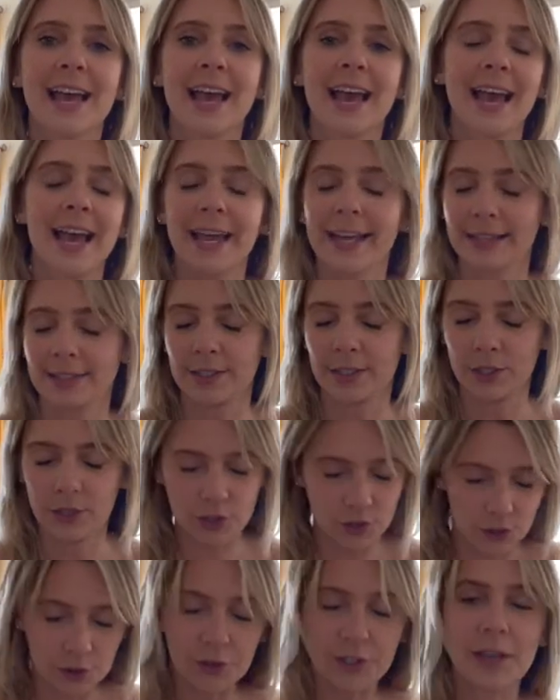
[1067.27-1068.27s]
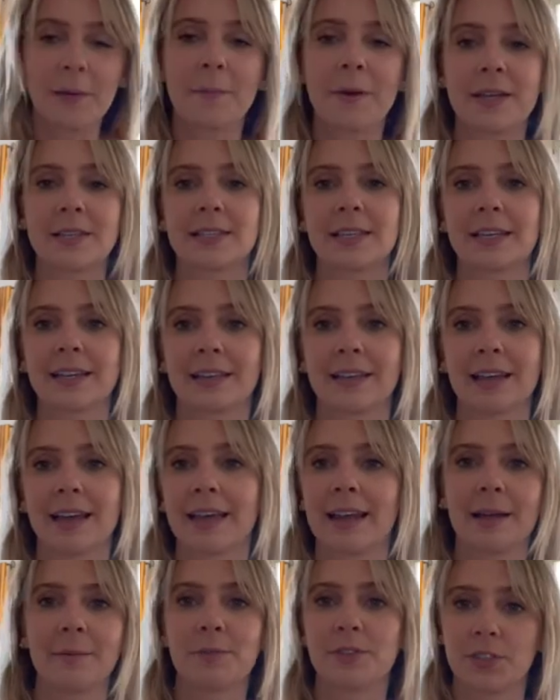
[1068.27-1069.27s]
It's truly amazing,
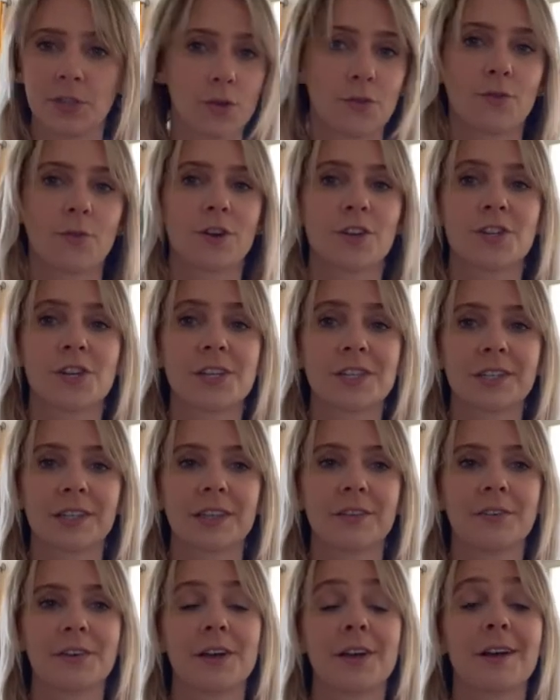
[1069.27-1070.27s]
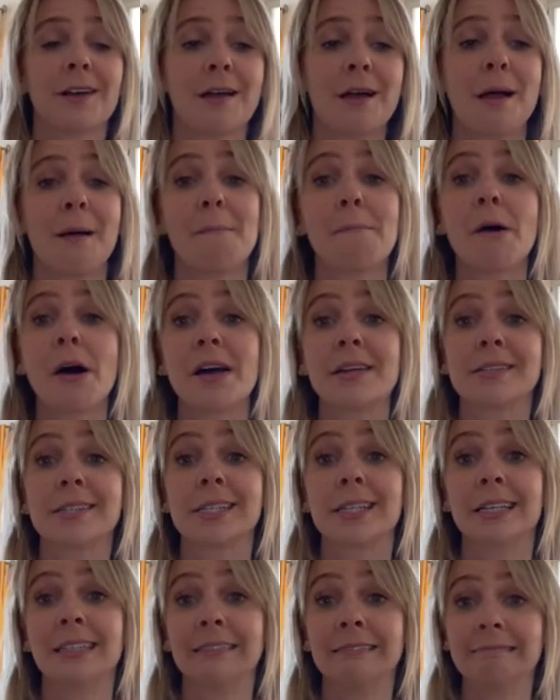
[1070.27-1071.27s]
and I'm so fortunate to live here,
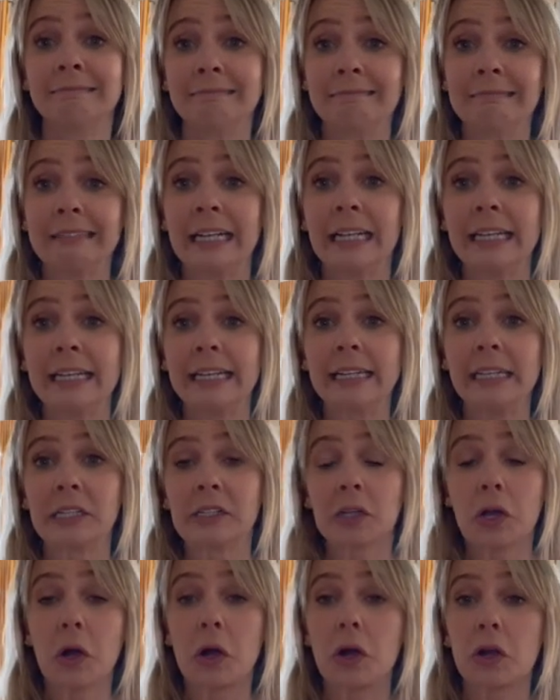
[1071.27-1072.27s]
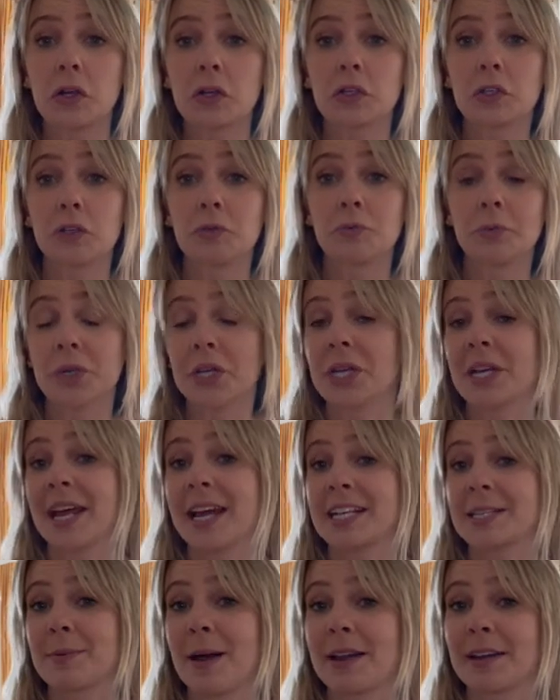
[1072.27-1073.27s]
but it is hard to be an
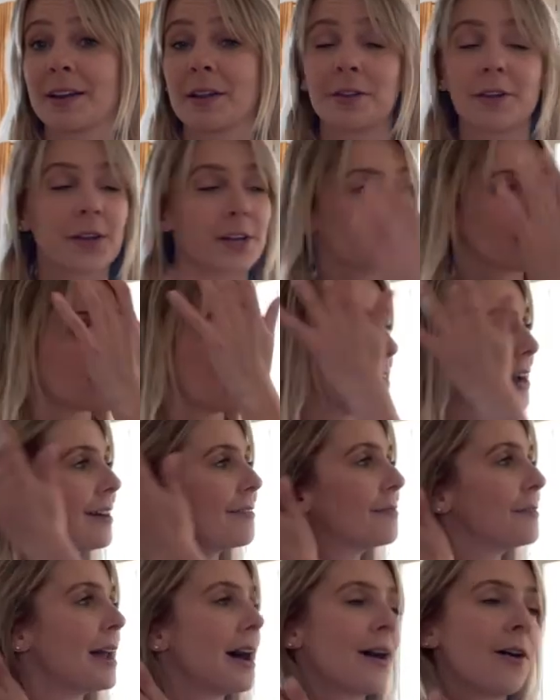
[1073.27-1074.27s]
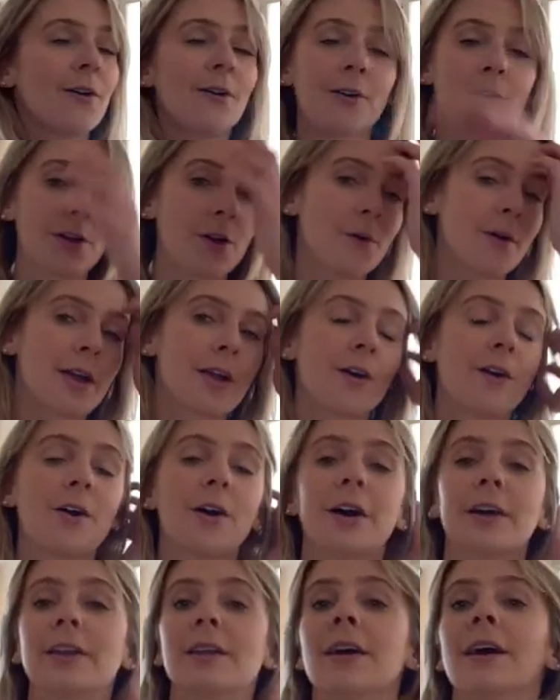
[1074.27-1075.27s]
expat in another country. I'm now going
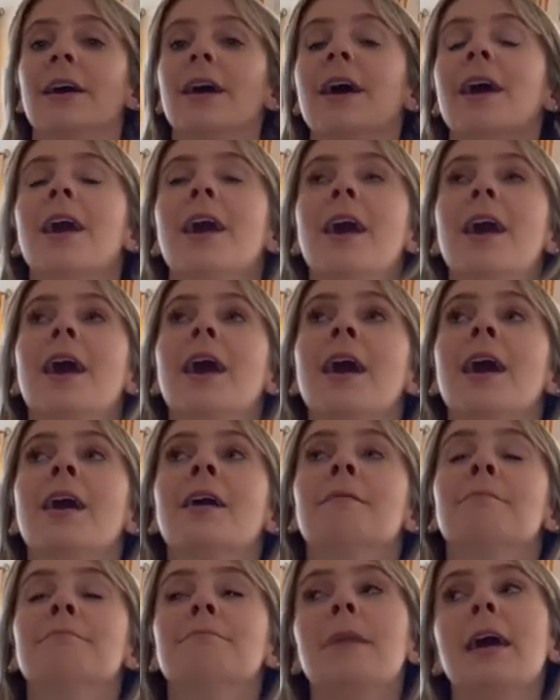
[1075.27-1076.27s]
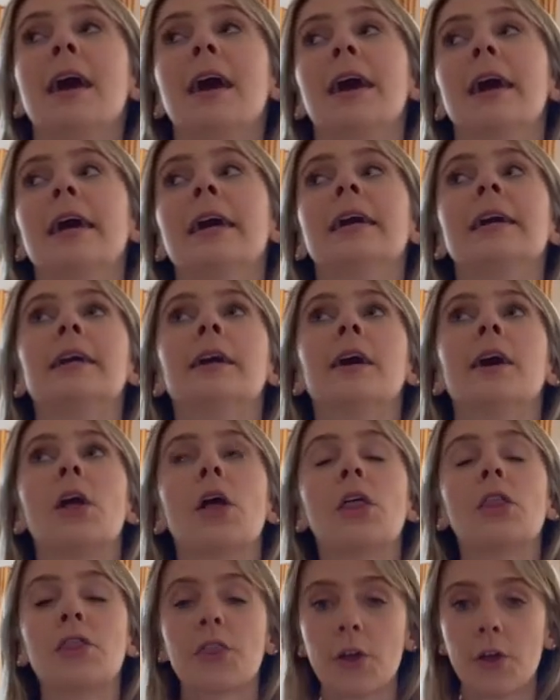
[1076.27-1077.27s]
on my
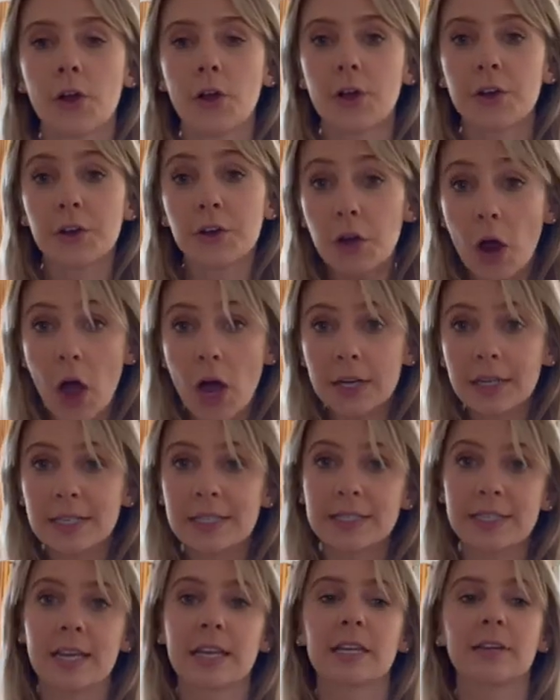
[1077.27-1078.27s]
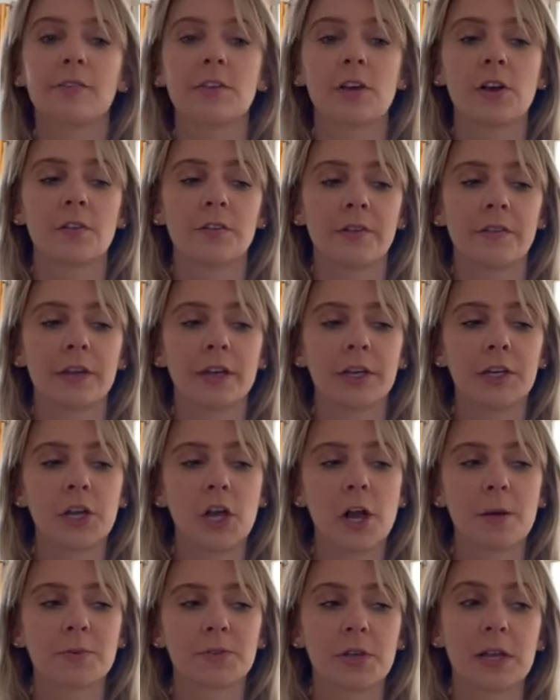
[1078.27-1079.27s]
third non-consecutive year of living in
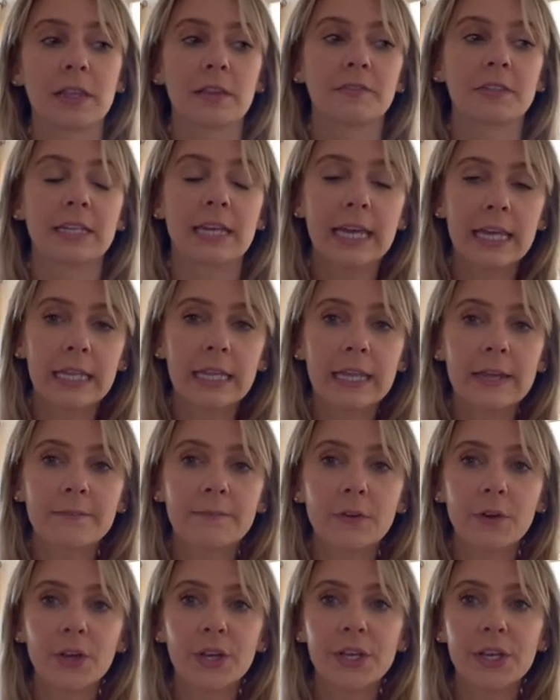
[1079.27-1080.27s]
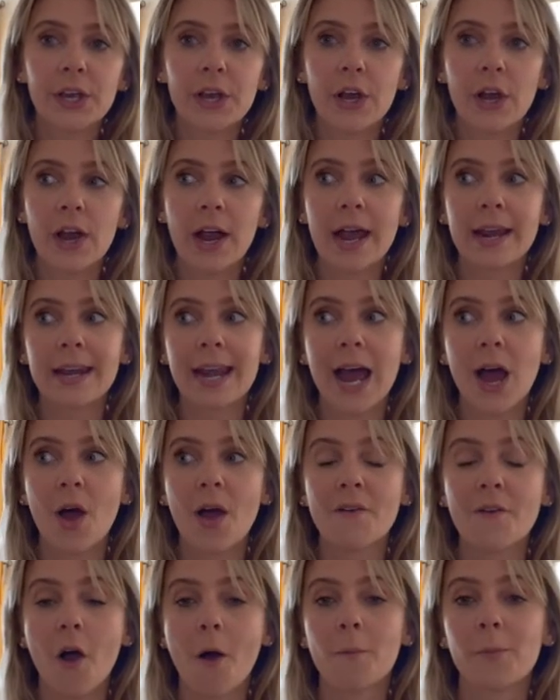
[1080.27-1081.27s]
Europe. So I lived in Italy for a year, and now
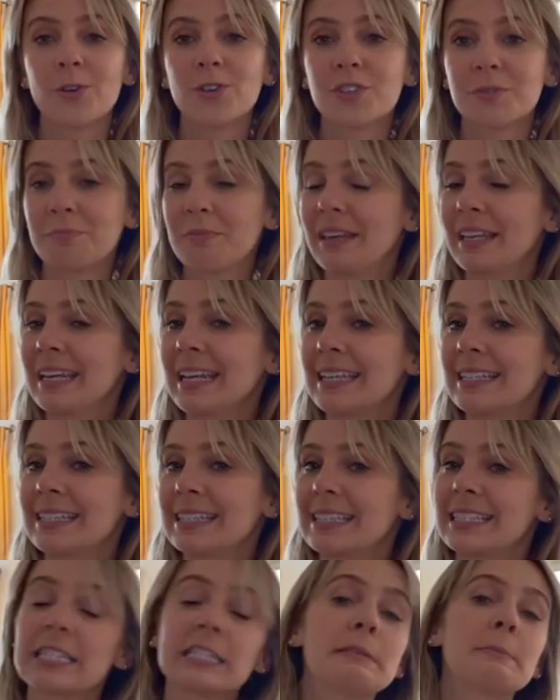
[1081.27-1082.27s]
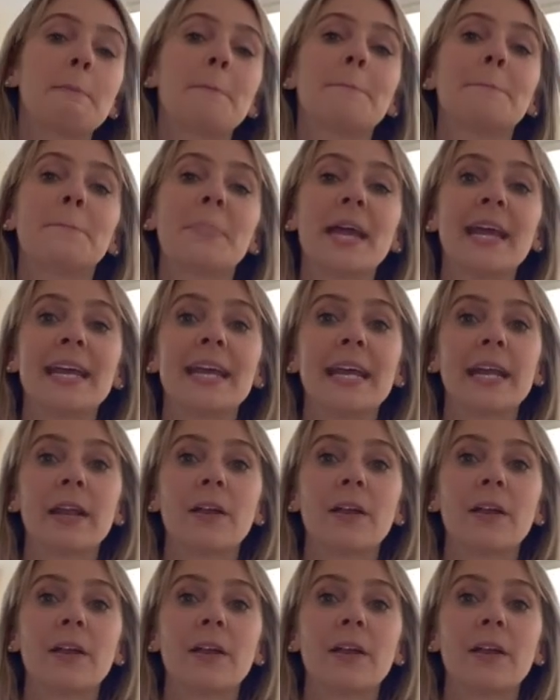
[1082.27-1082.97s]
I've almost been in Spain